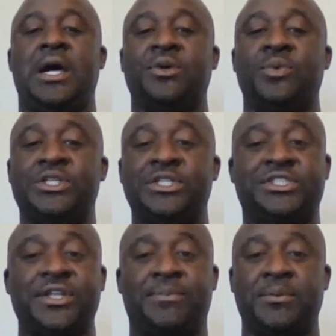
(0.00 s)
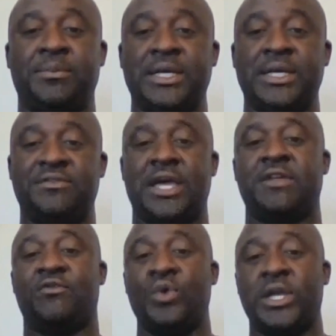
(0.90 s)
So we just simply believe that
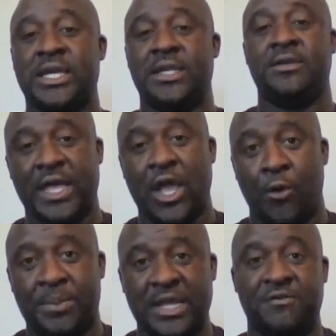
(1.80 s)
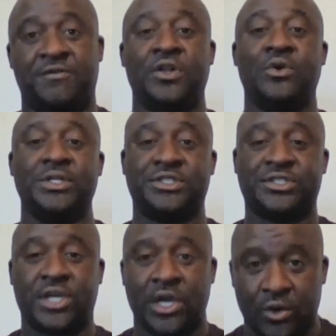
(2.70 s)
if we can help influence
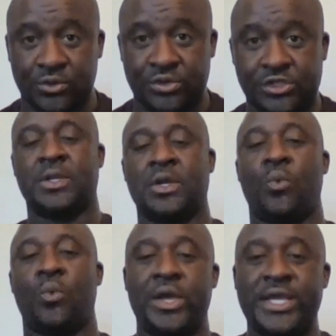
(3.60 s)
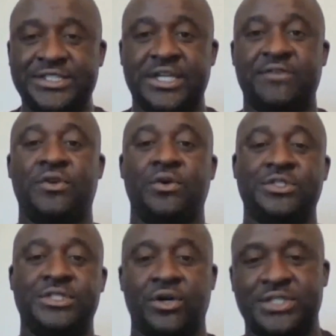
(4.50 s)
coach while he's
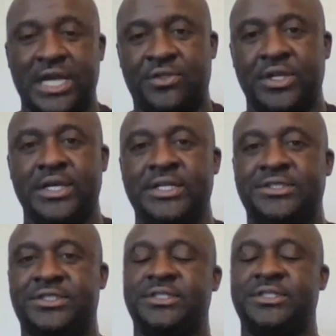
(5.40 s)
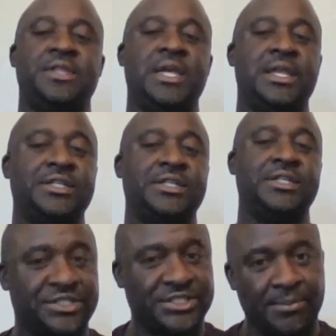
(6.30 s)
influencing those athletes, then it
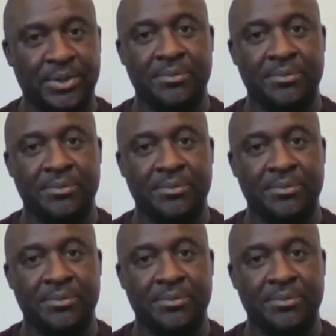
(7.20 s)
just simply